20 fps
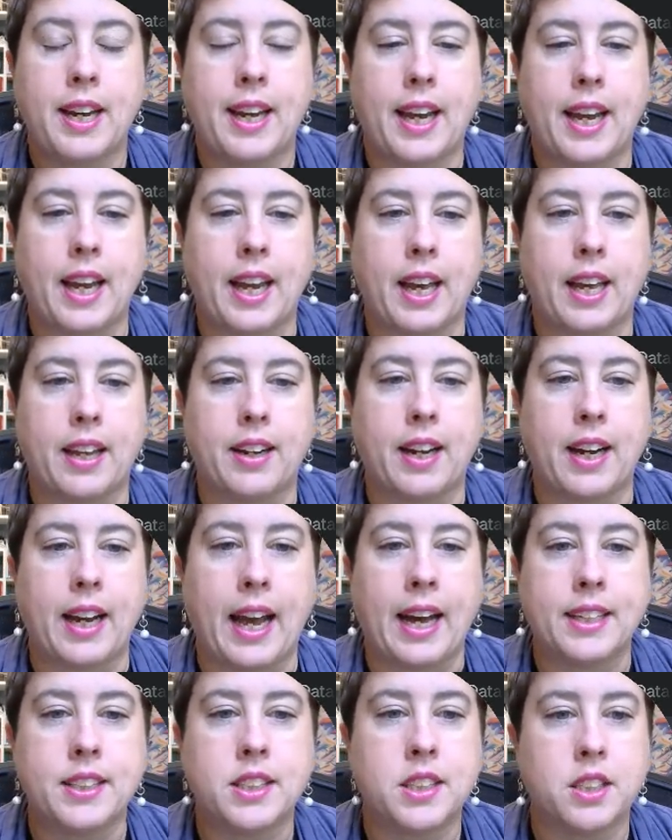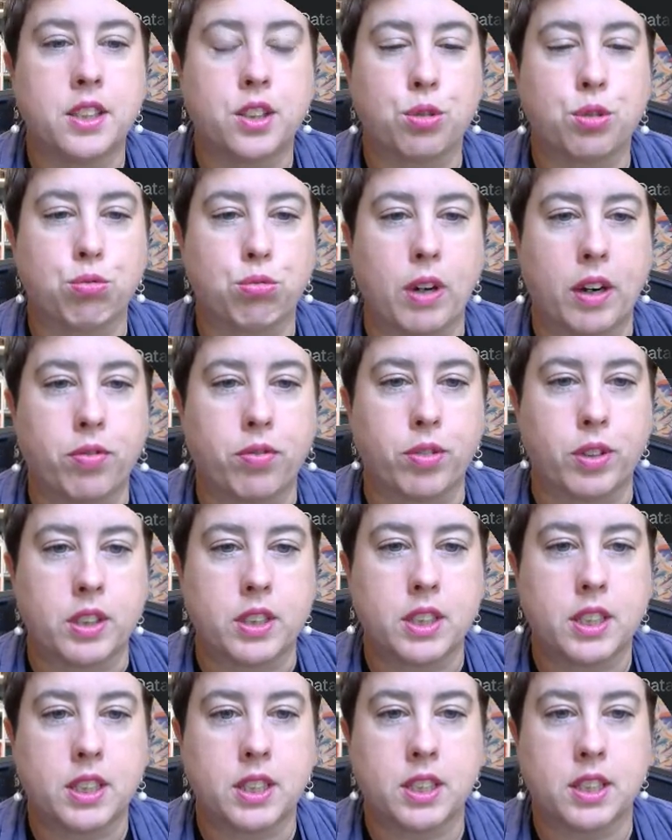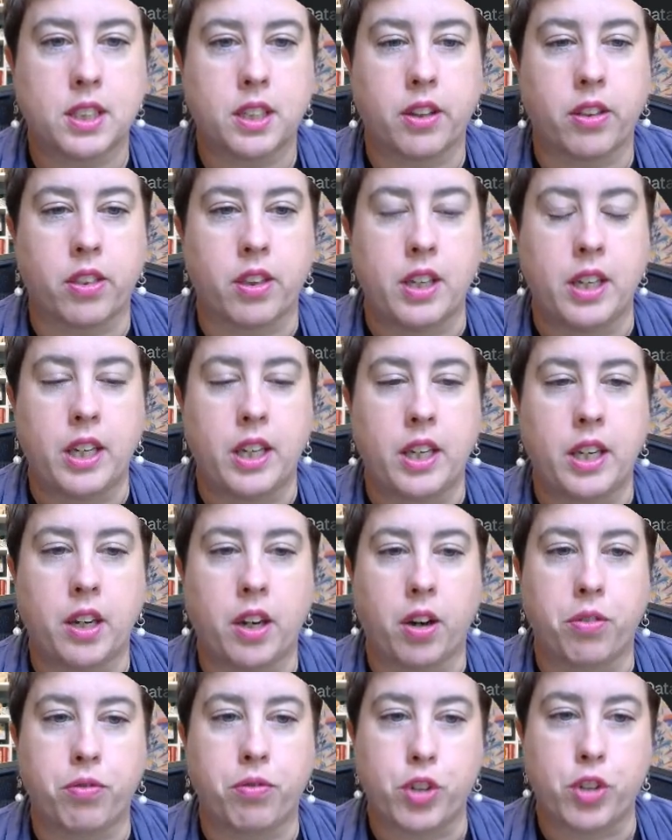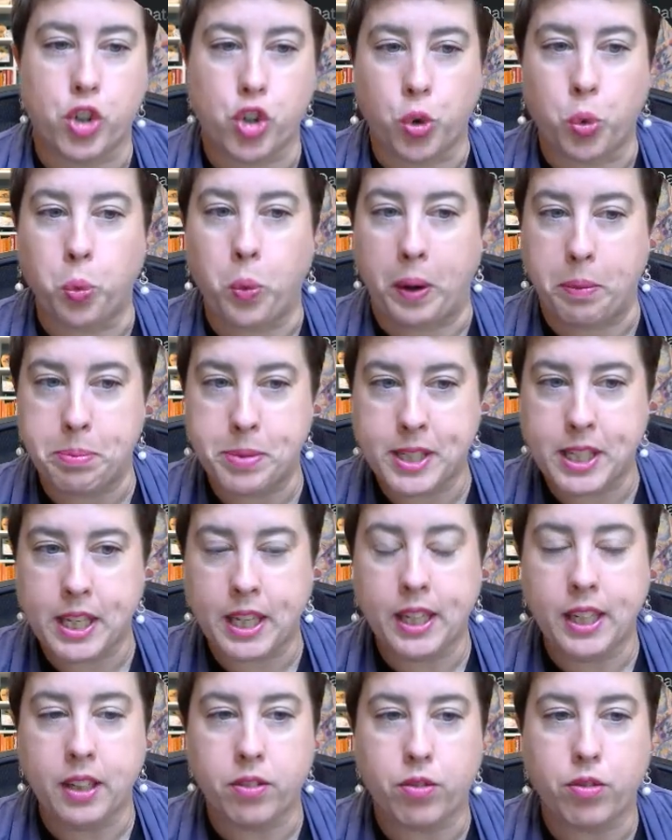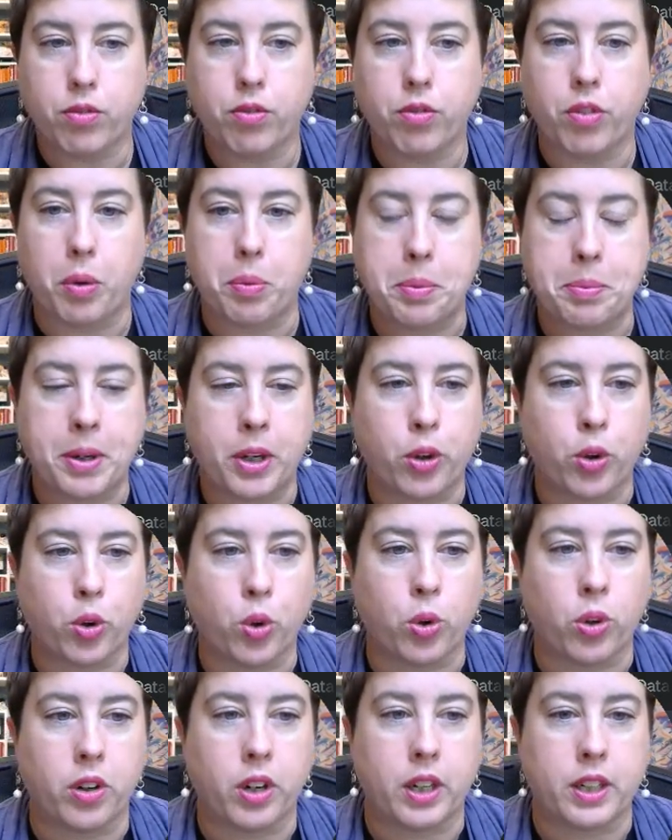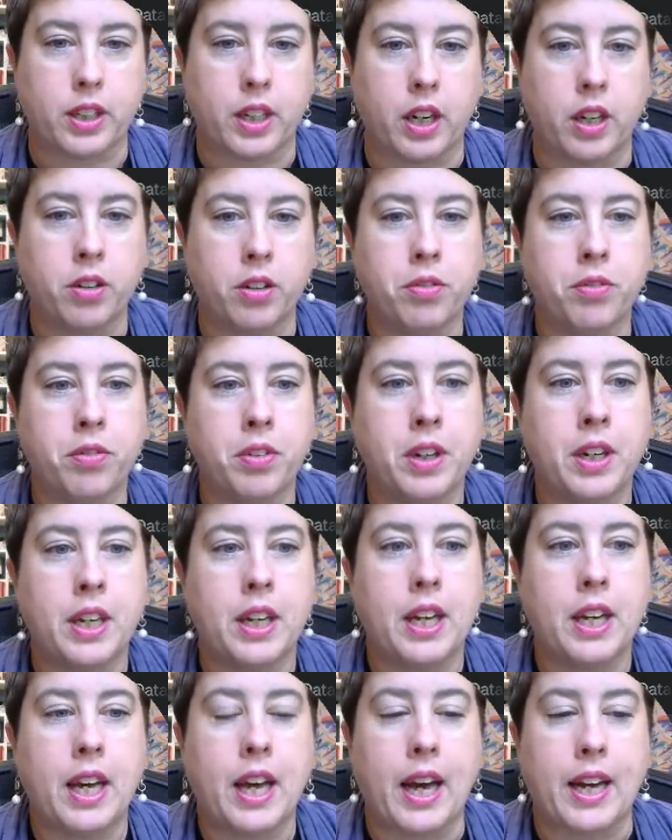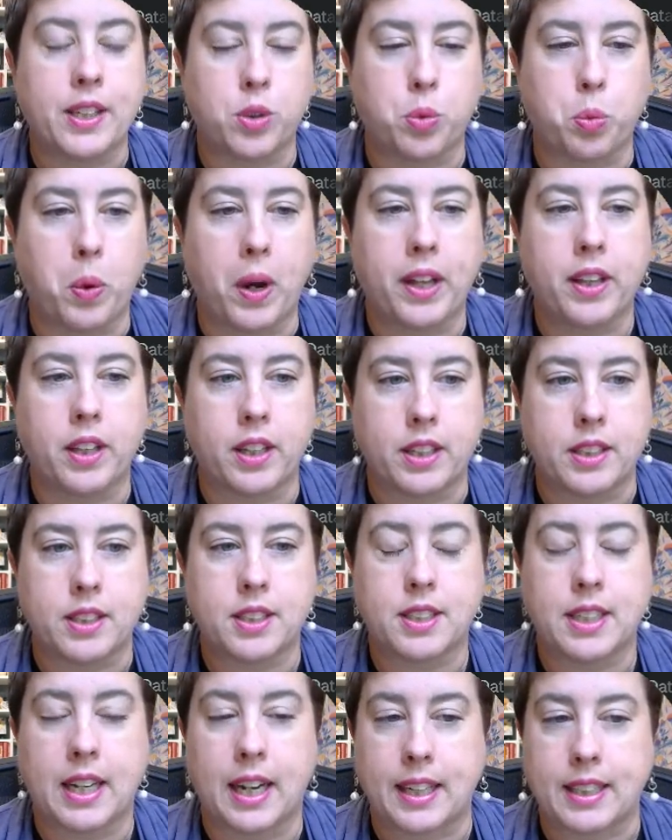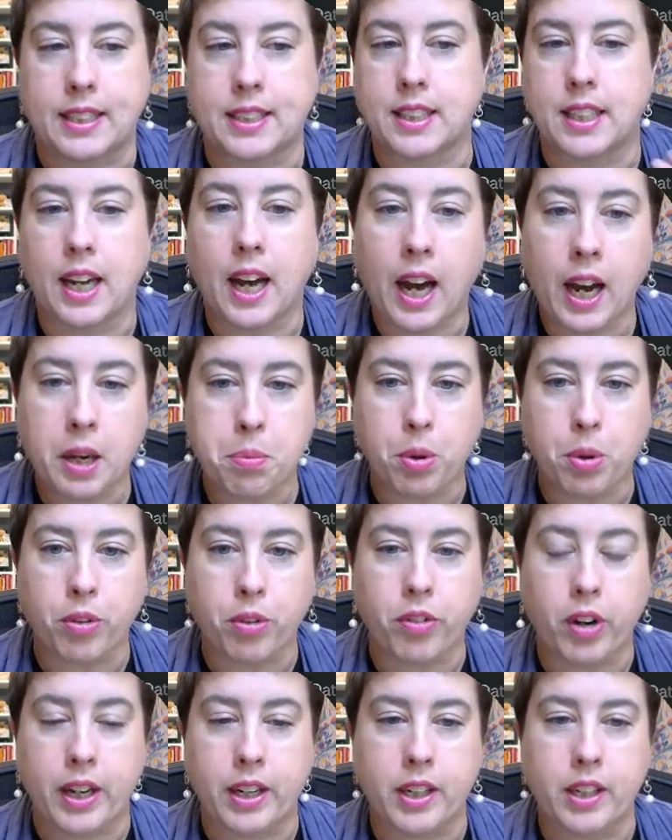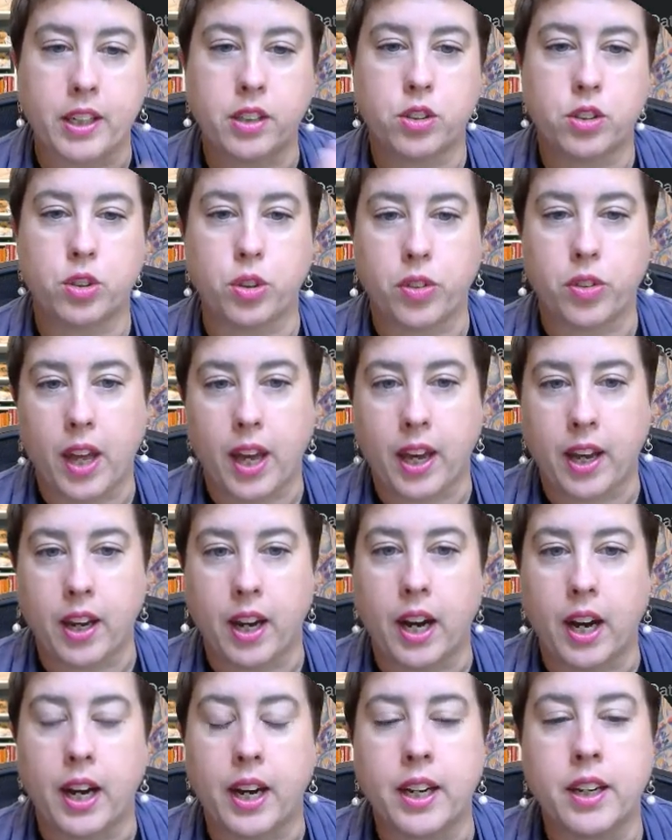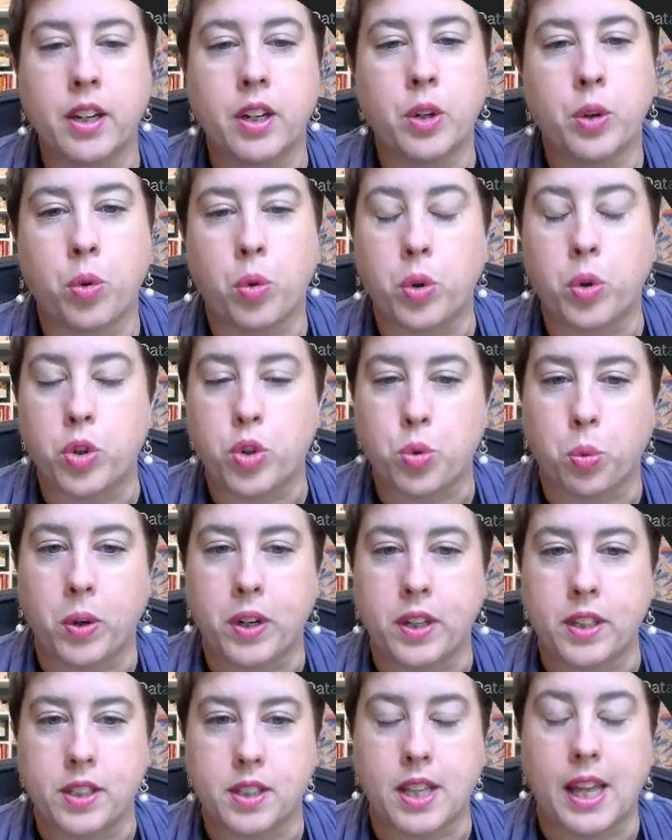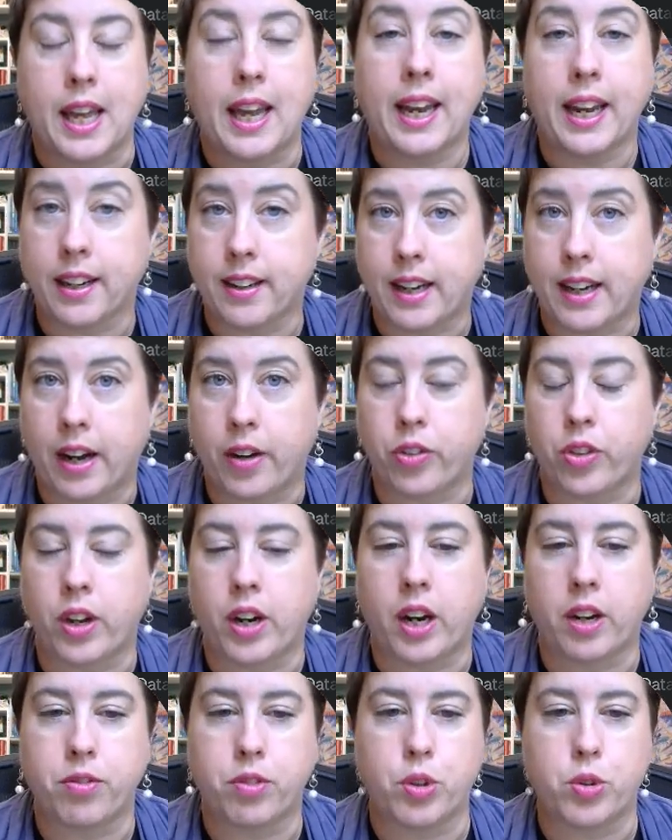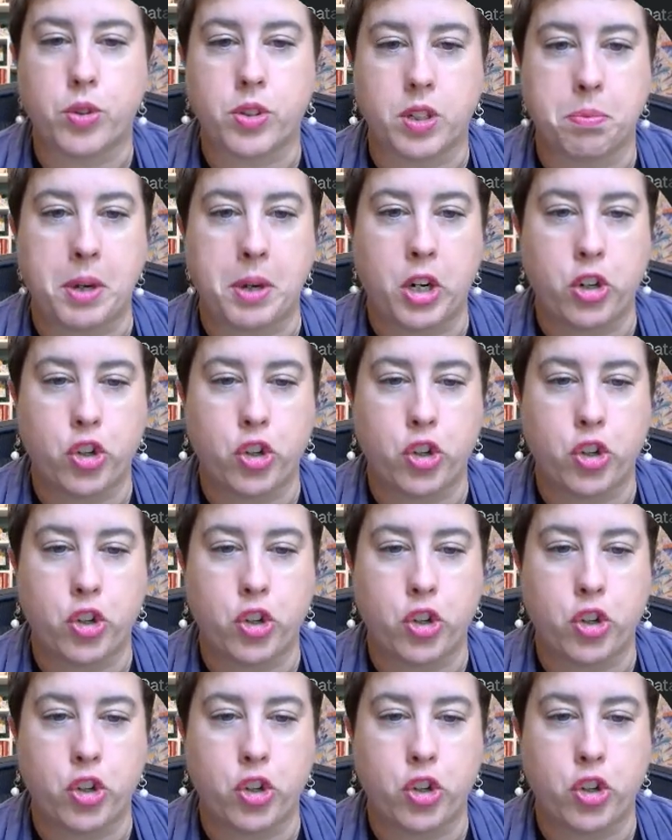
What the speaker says: And I asked it to reference the official website from AmeriCorps.gov, as well as text that I provided to the AI, which was the handout that I've used in my